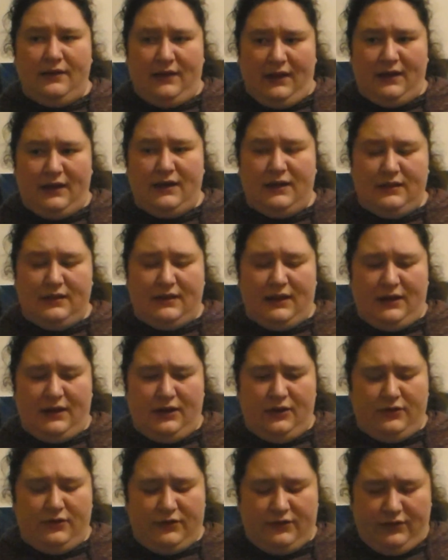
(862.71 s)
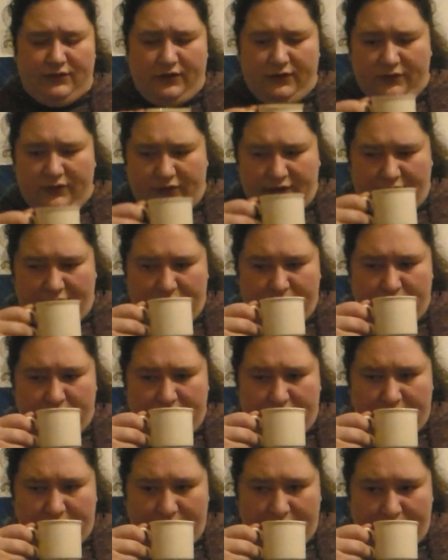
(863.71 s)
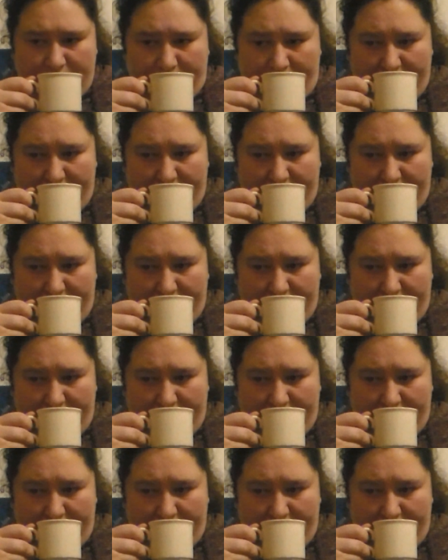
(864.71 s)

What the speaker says: that you'd associate with